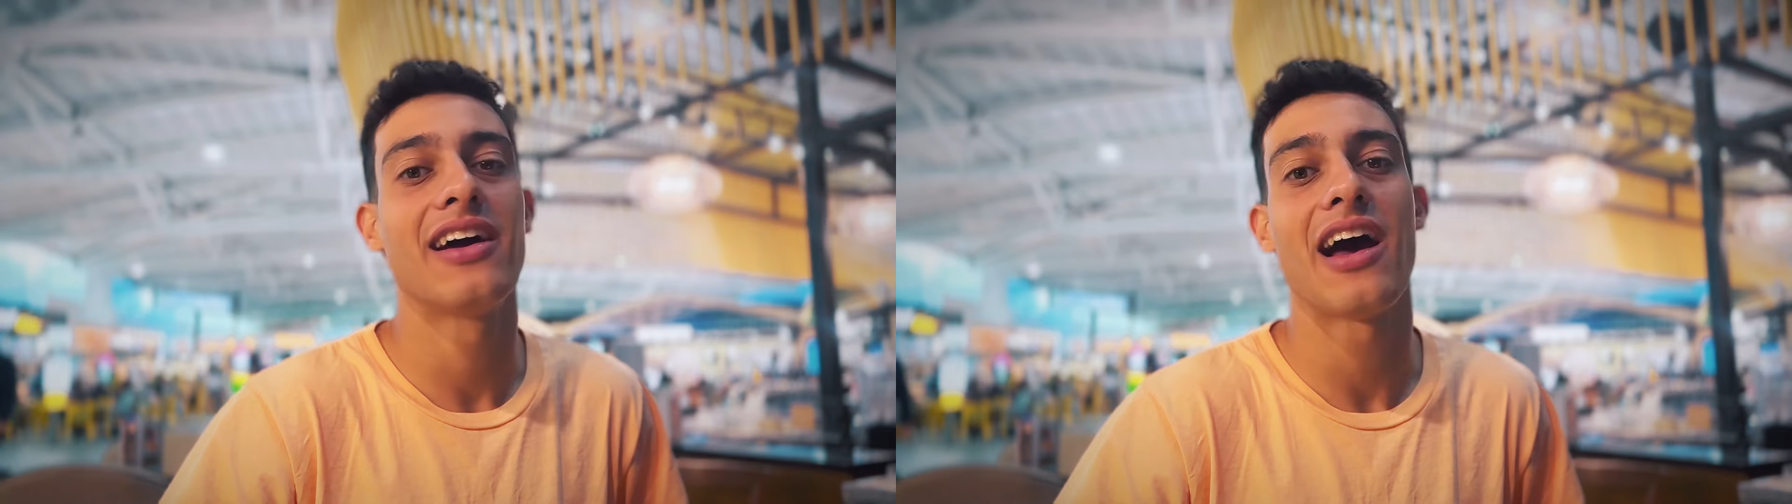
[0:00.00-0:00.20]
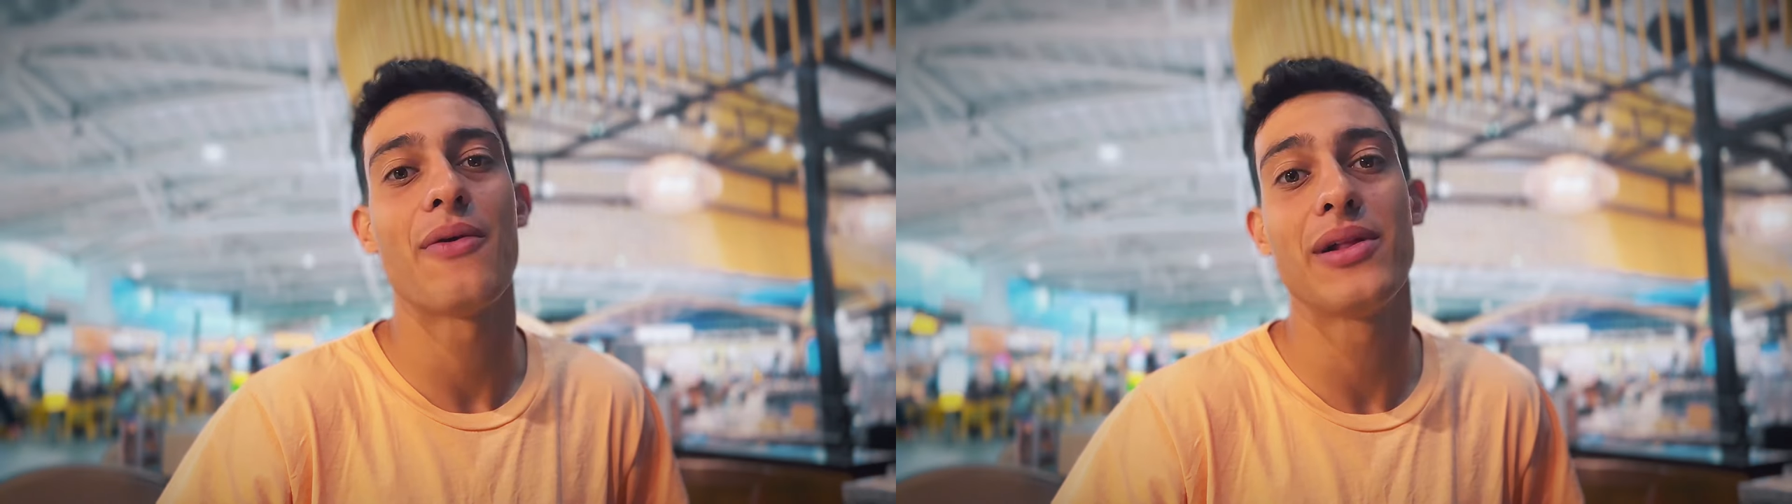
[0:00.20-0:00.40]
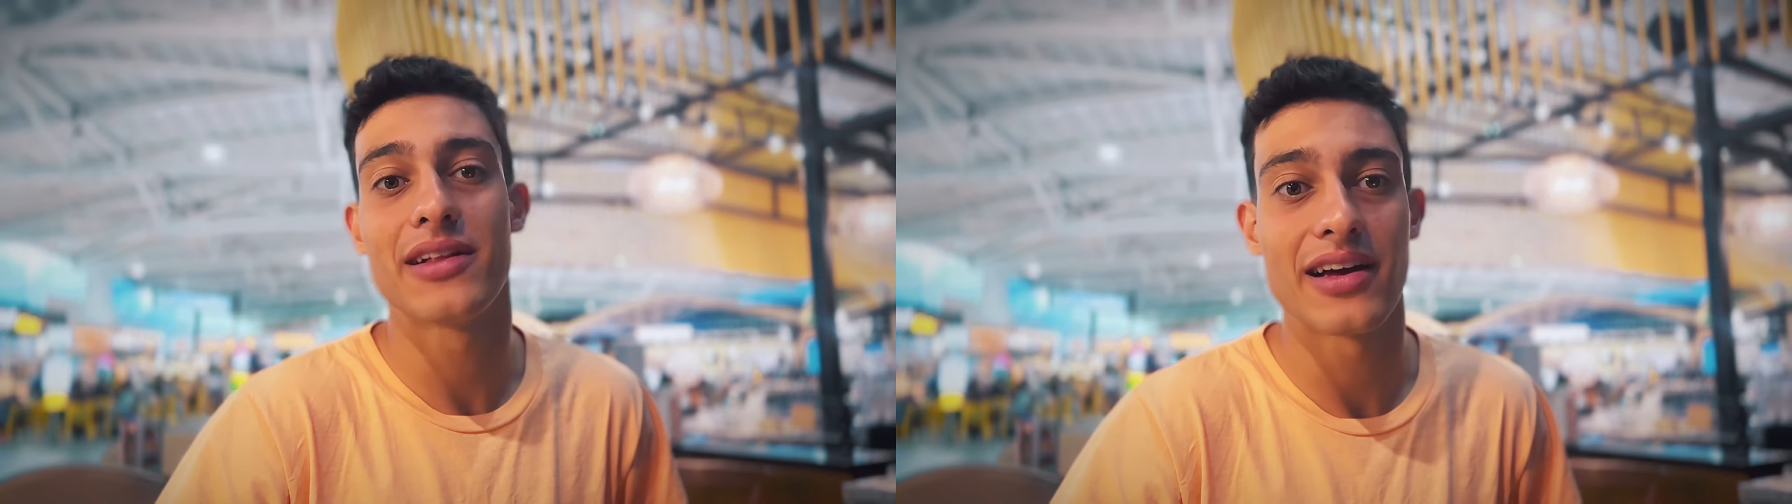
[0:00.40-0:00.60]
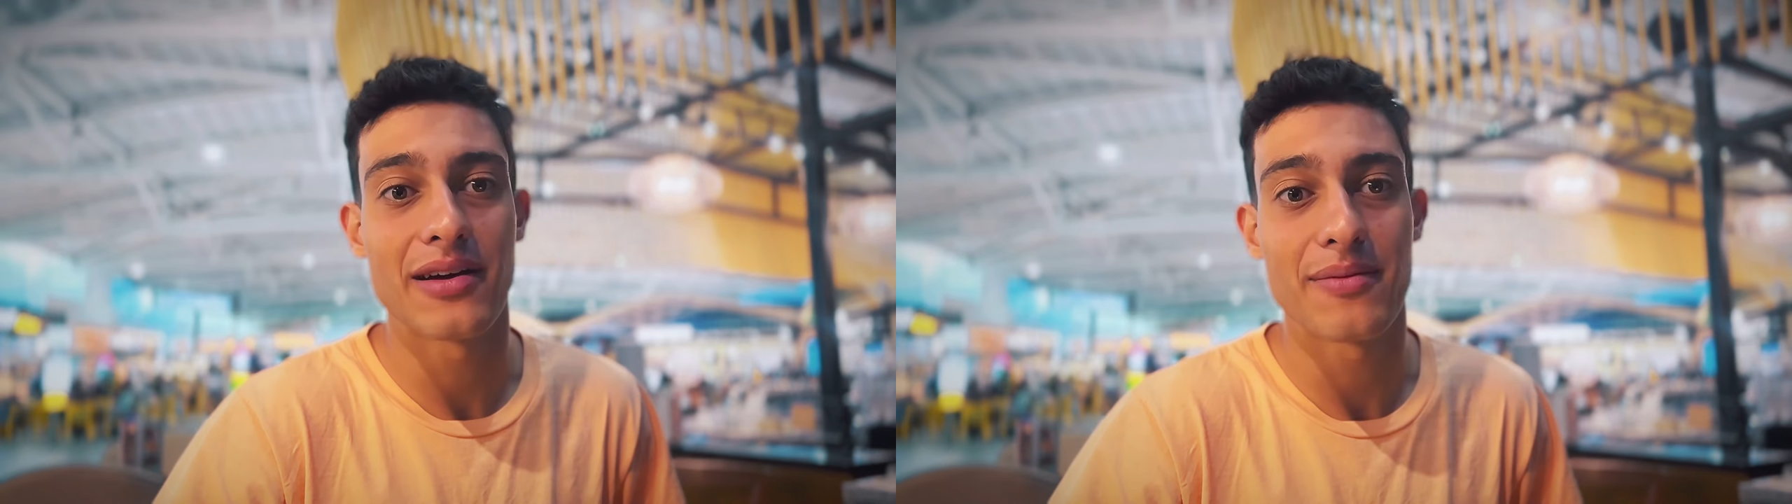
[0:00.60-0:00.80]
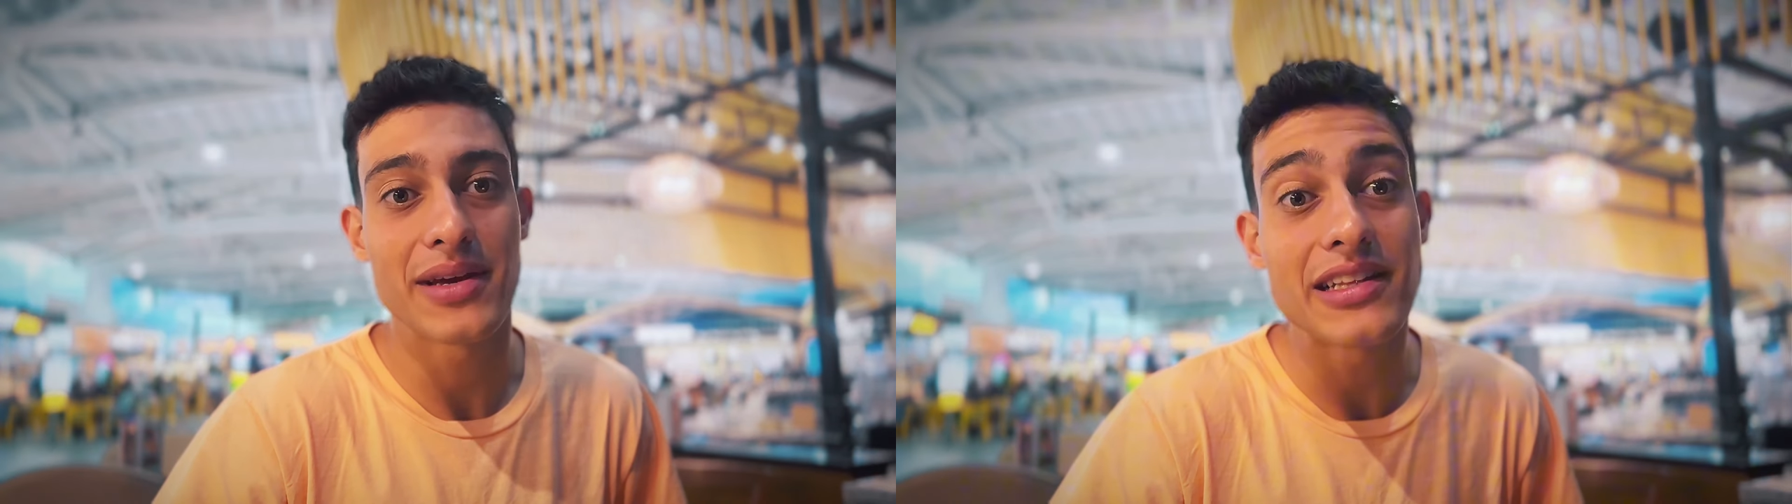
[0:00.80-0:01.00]
I
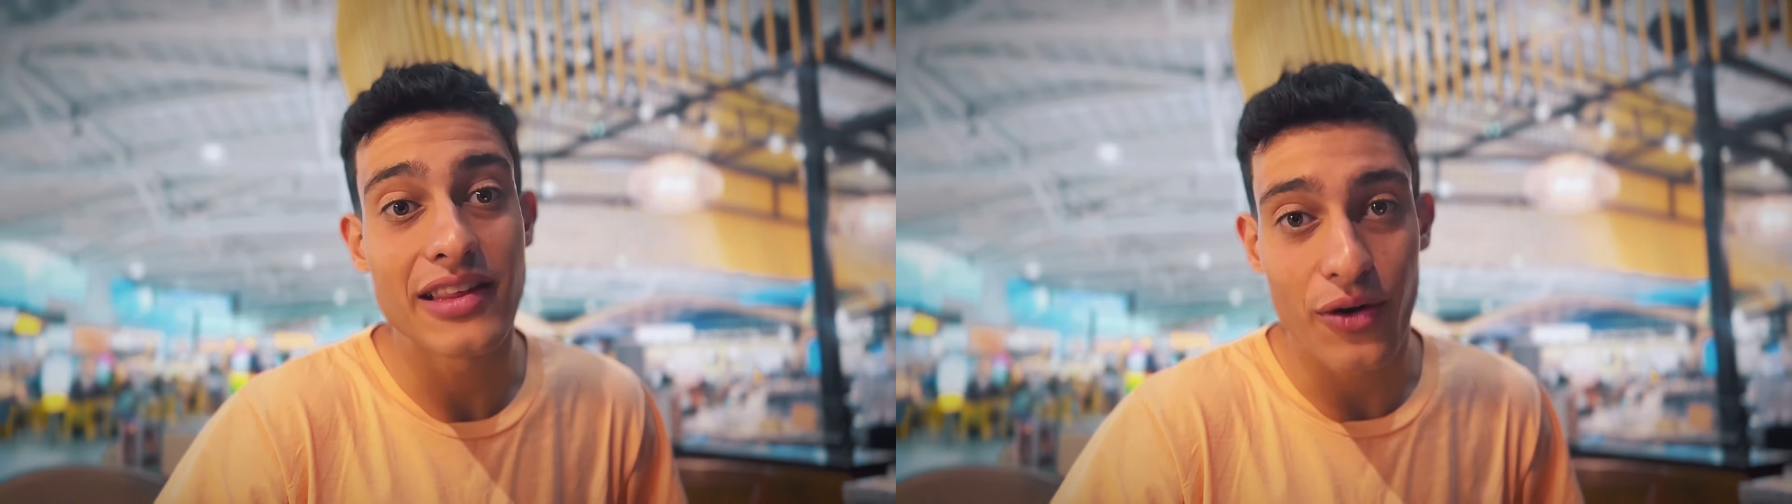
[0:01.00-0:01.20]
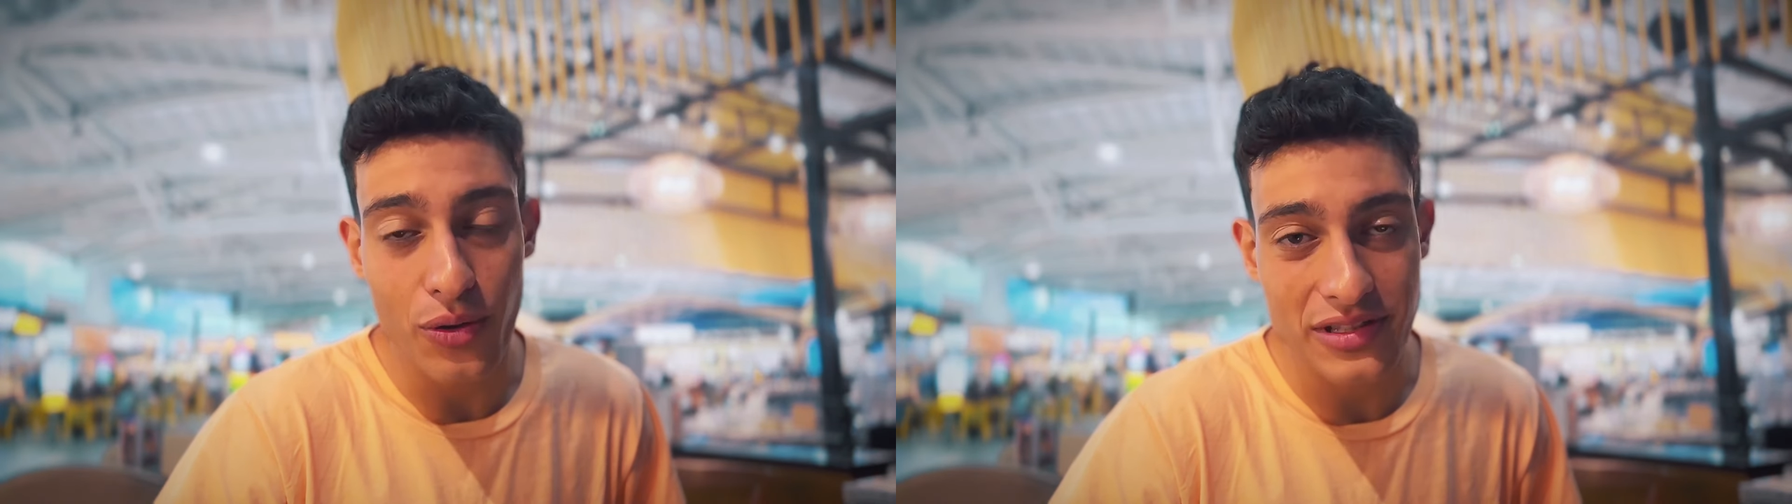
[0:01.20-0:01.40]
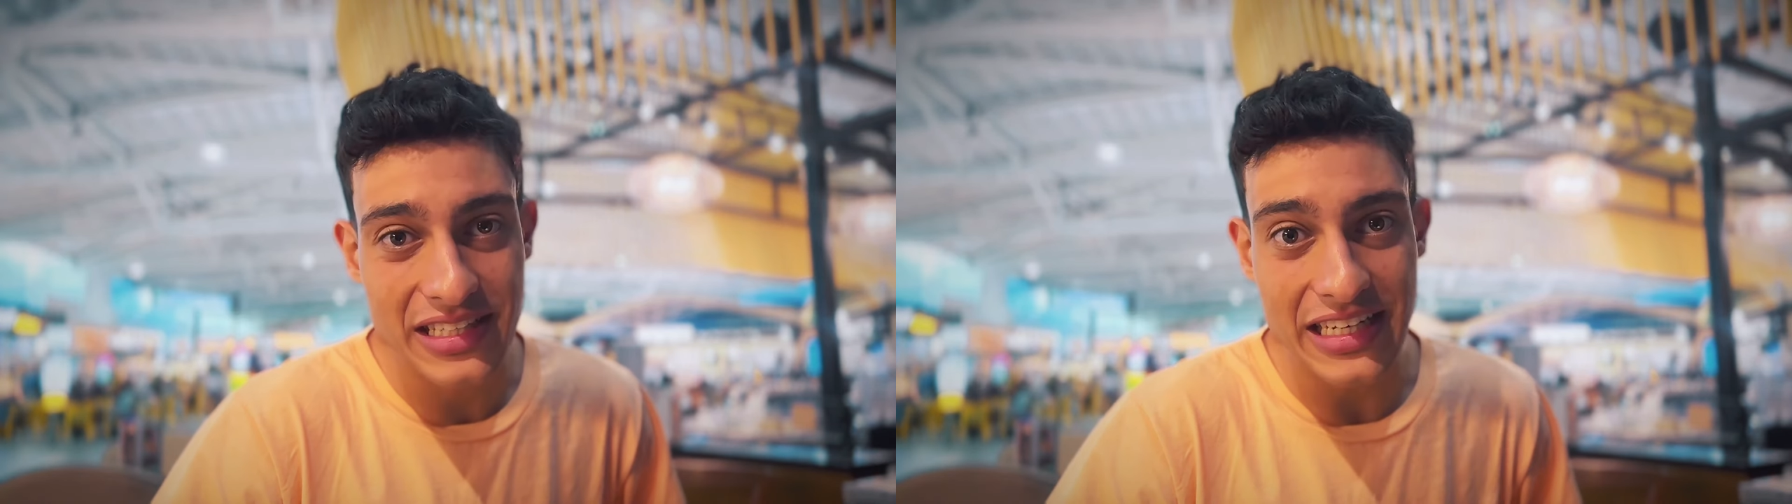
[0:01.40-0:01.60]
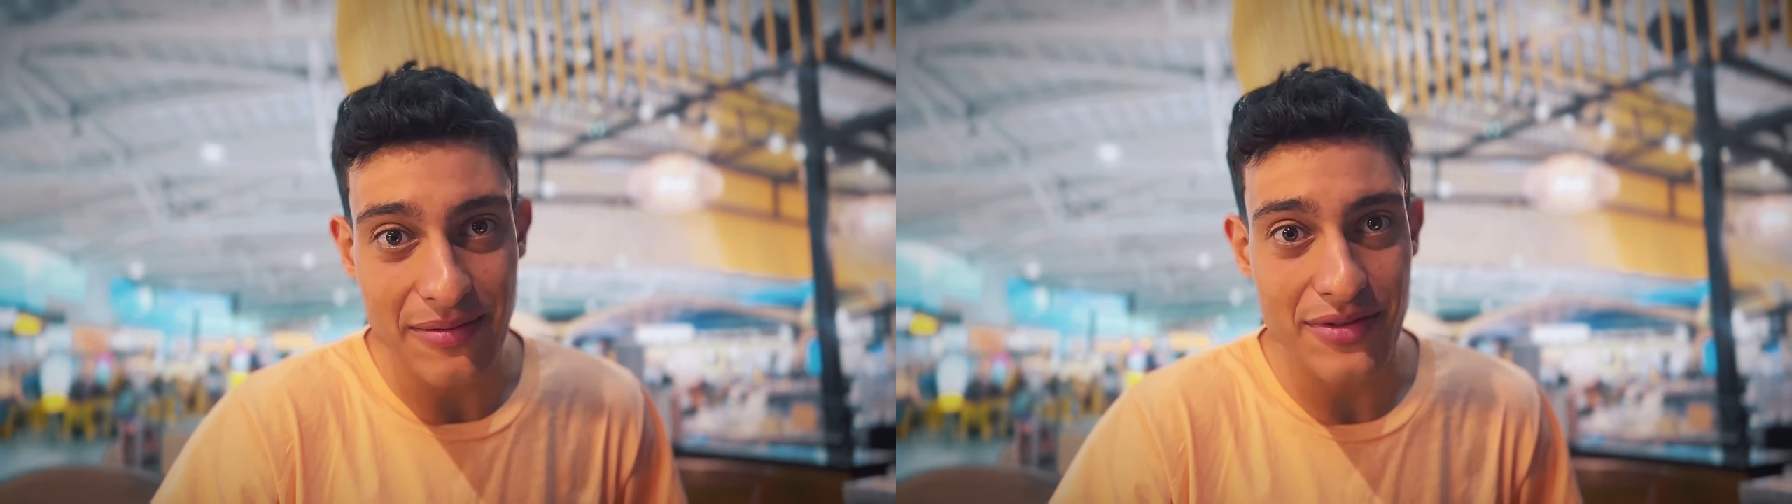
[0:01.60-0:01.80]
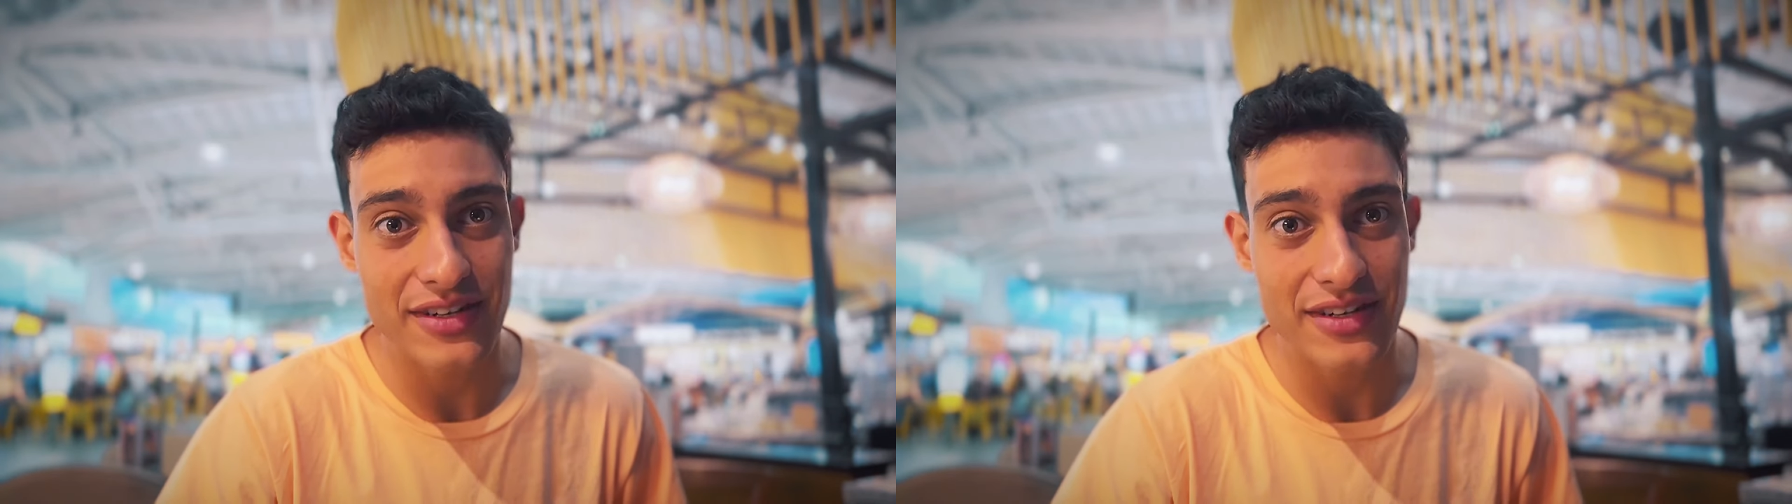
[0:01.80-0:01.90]
will meet the whole team.